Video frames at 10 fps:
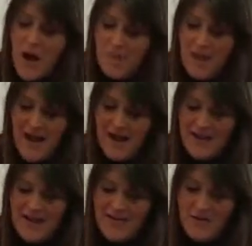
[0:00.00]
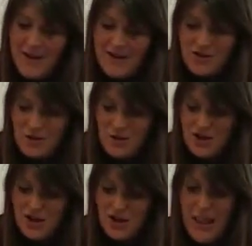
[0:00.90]
my general
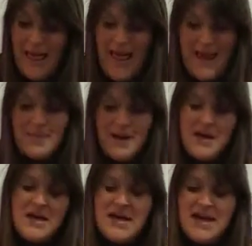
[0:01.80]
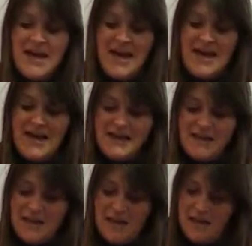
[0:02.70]
pedagogical aim
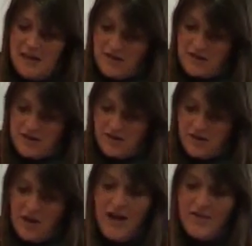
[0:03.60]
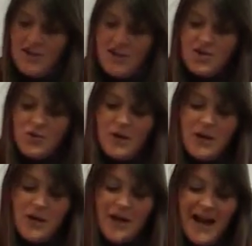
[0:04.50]
is the children will
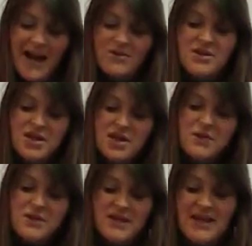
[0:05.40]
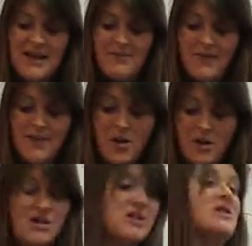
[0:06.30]
learn how to use the EMV
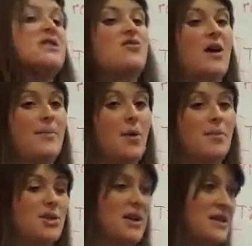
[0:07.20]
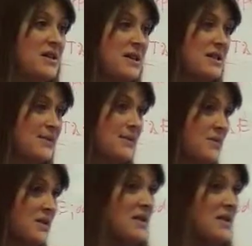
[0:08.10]
model to describe objects. So